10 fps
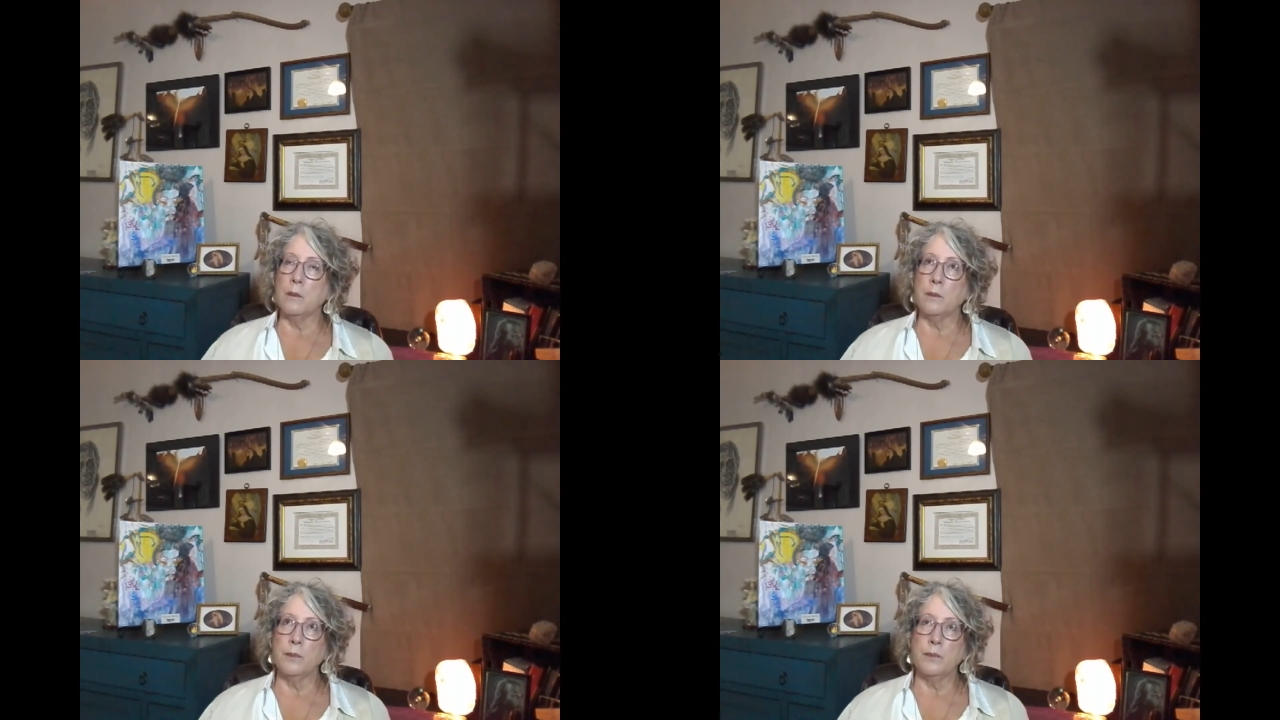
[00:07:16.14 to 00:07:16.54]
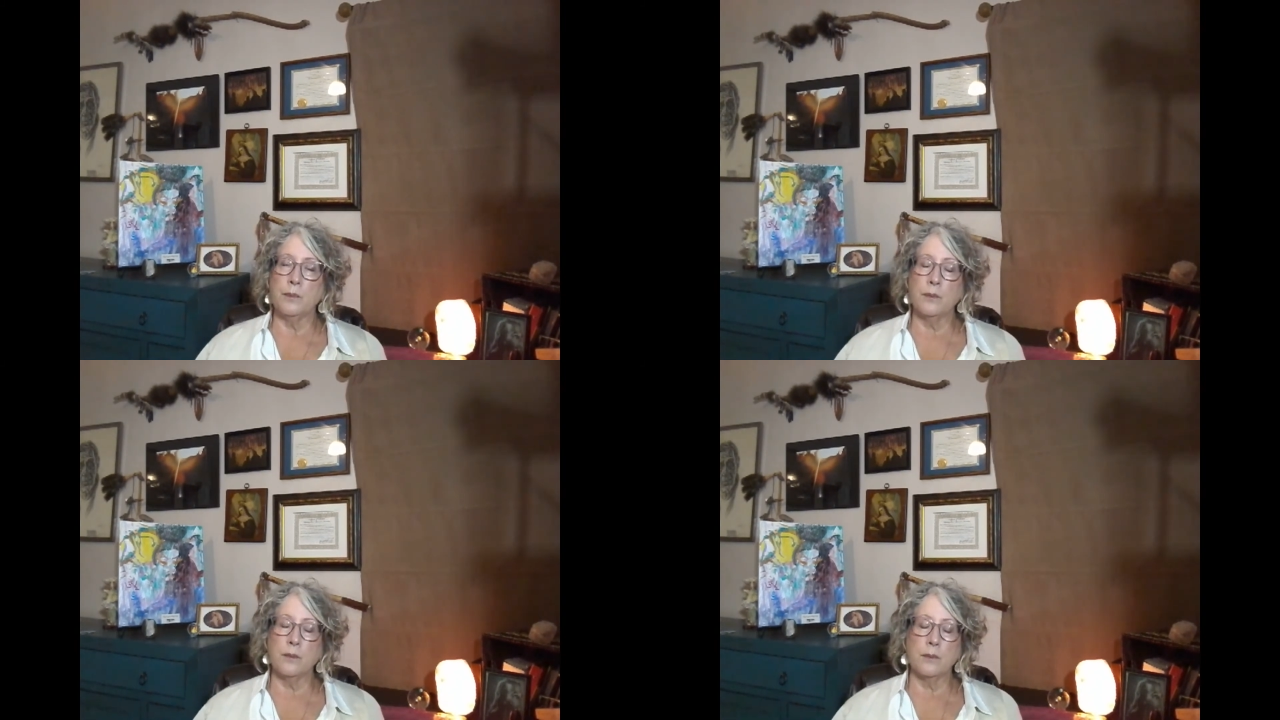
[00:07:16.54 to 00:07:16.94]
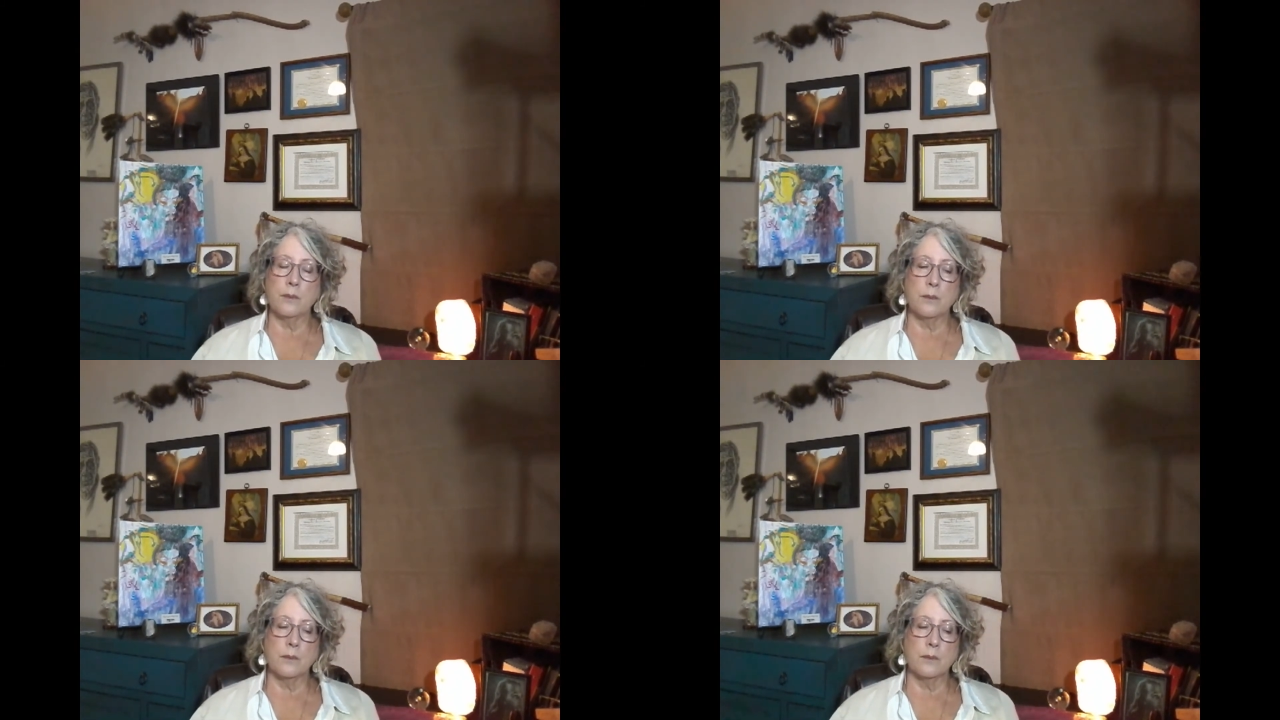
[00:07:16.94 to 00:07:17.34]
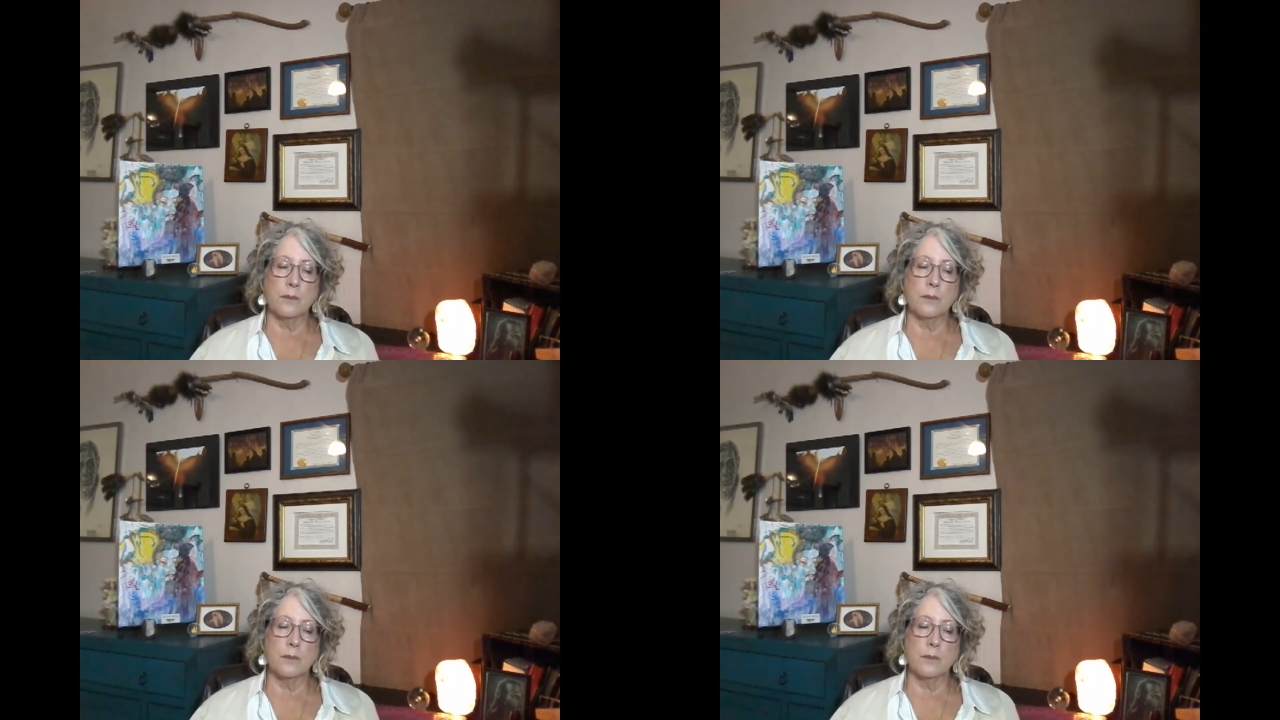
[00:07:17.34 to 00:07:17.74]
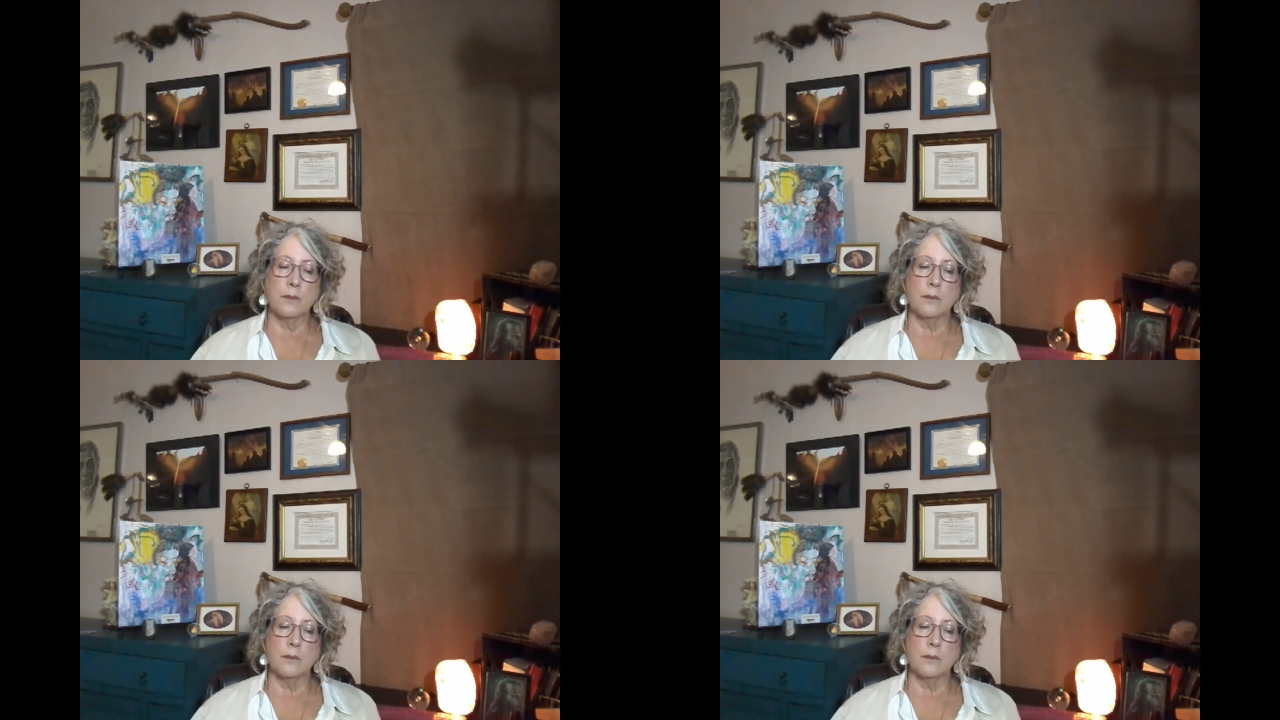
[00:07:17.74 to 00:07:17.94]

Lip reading: (silence)